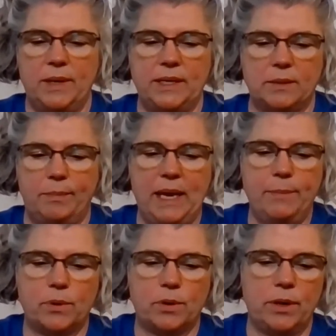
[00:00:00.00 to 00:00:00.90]
piece of
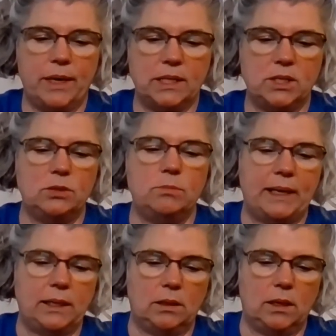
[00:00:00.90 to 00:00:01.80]
paper into
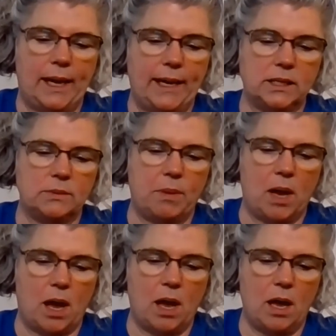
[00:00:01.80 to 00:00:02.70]
my little lion's
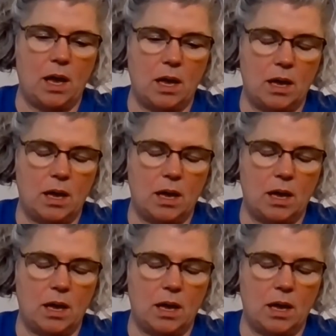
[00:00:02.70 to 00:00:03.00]
paw.